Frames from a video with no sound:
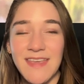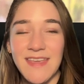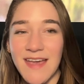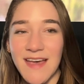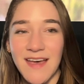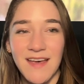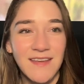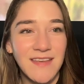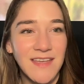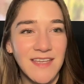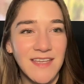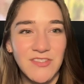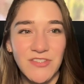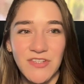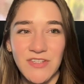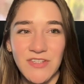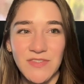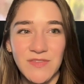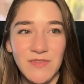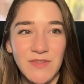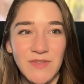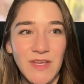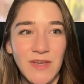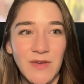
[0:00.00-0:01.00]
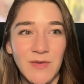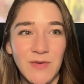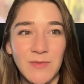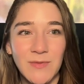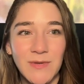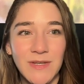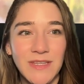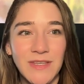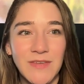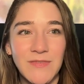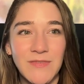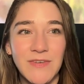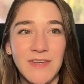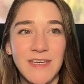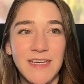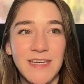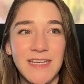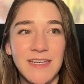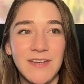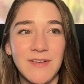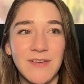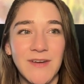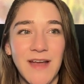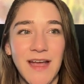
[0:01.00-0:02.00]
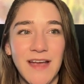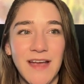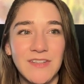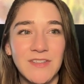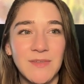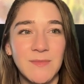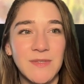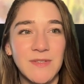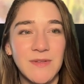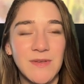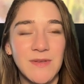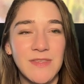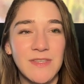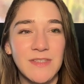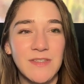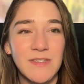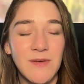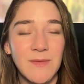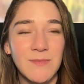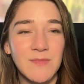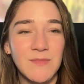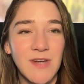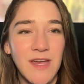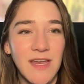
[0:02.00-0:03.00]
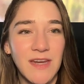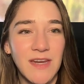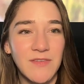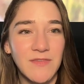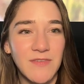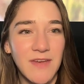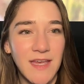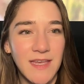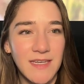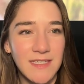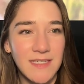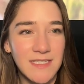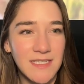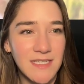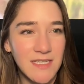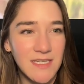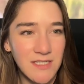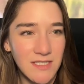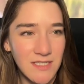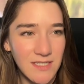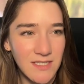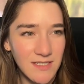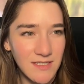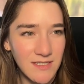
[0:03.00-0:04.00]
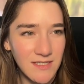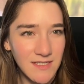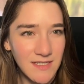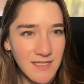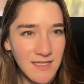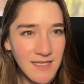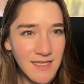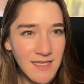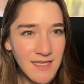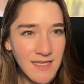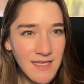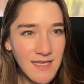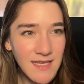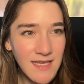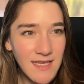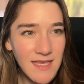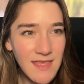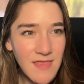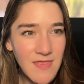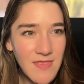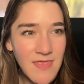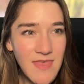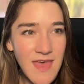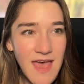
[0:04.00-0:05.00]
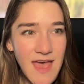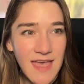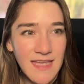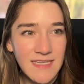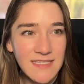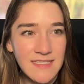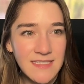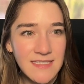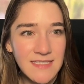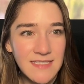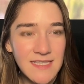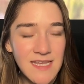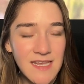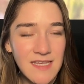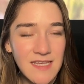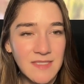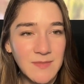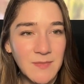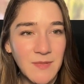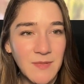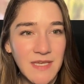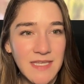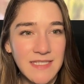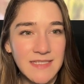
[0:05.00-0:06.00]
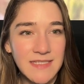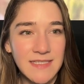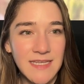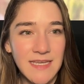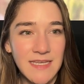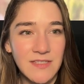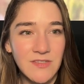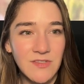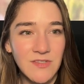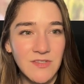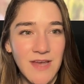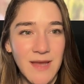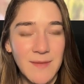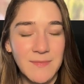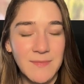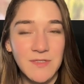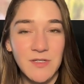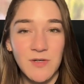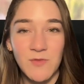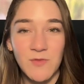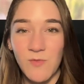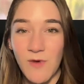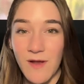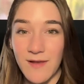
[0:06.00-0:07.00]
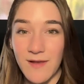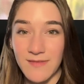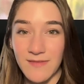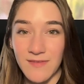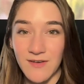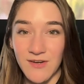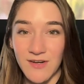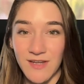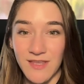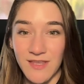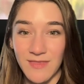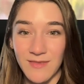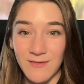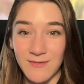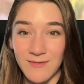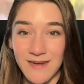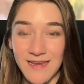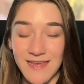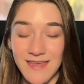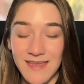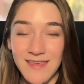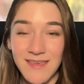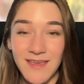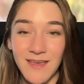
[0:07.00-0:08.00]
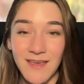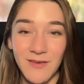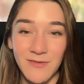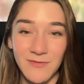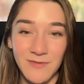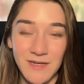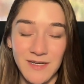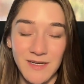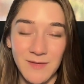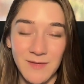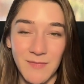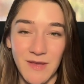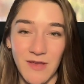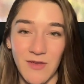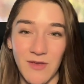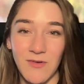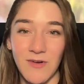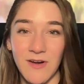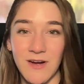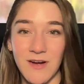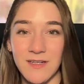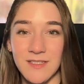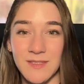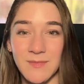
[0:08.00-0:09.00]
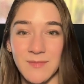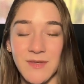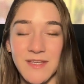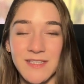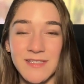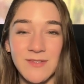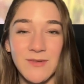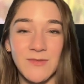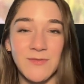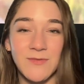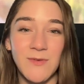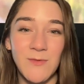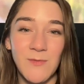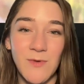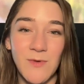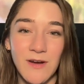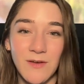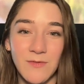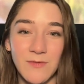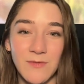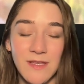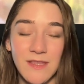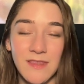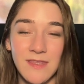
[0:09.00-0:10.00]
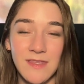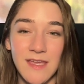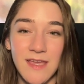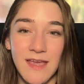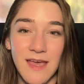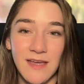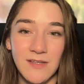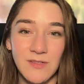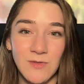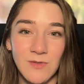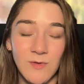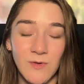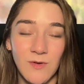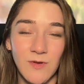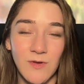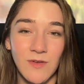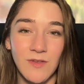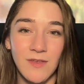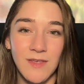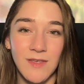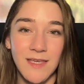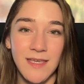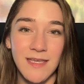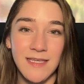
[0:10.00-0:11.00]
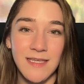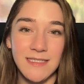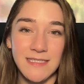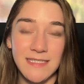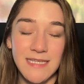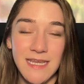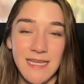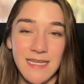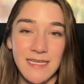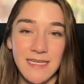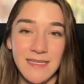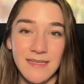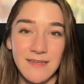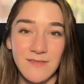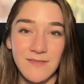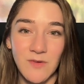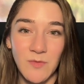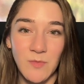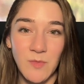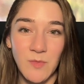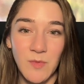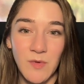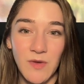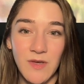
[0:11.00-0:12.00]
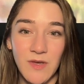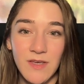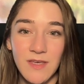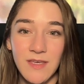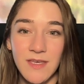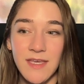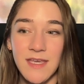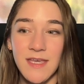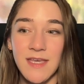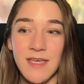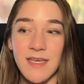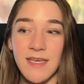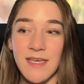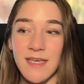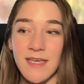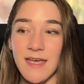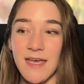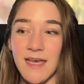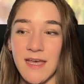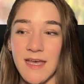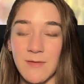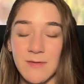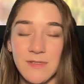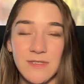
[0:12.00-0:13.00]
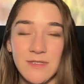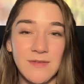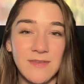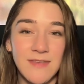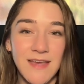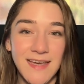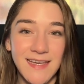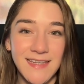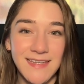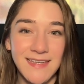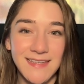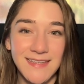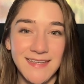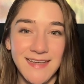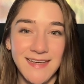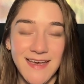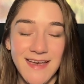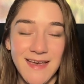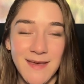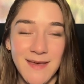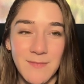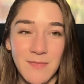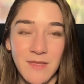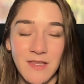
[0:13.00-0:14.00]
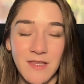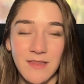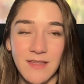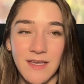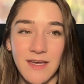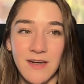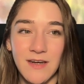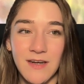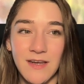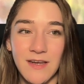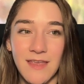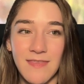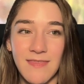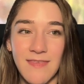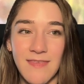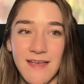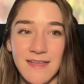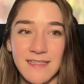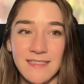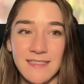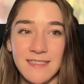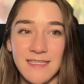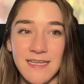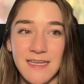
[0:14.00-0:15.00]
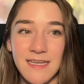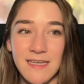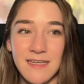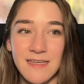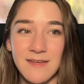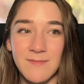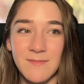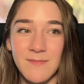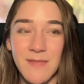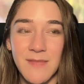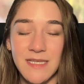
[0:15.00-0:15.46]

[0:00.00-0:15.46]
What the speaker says: trying to find here. That takes place in chapter 133 of Written in My Own Heart's Blood. So if you want to read the actual scene from the book, I would do that. Claire in that scene makes a point of saying that, you know,